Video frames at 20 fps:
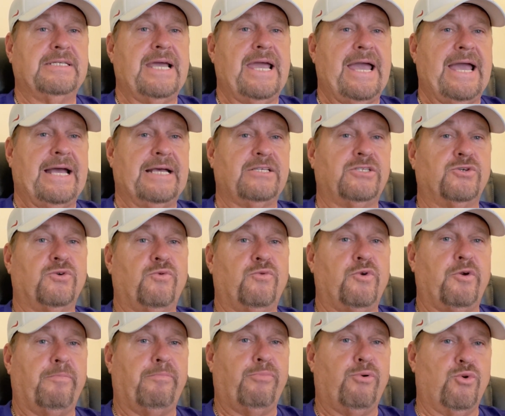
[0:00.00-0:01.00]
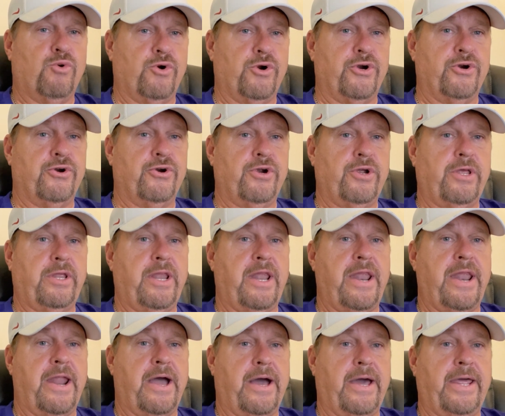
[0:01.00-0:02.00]
as a reporter,
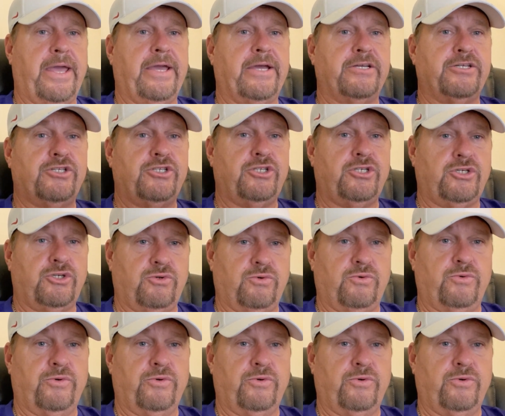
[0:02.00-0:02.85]
not as you.